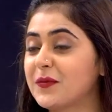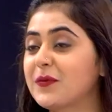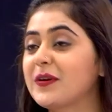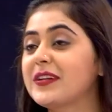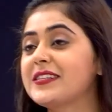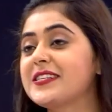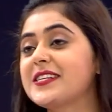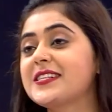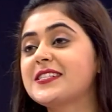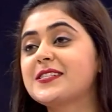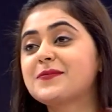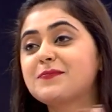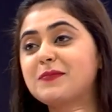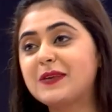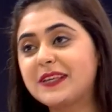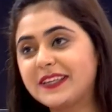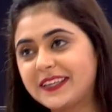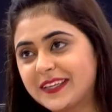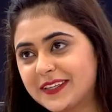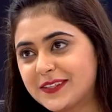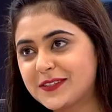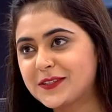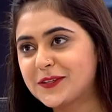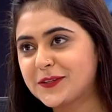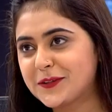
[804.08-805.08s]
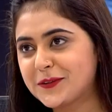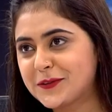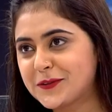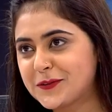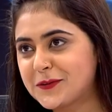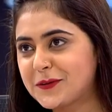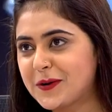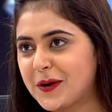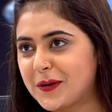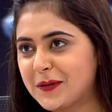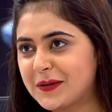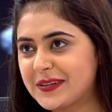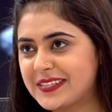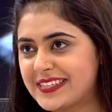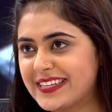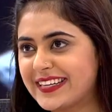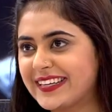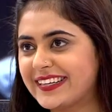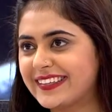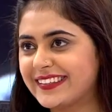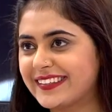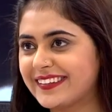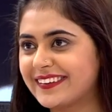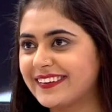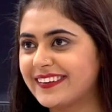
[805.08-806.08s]
versus speaking to you 2 hours
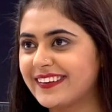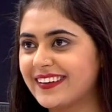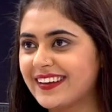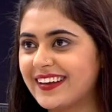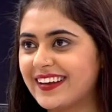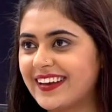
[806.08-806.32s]
later,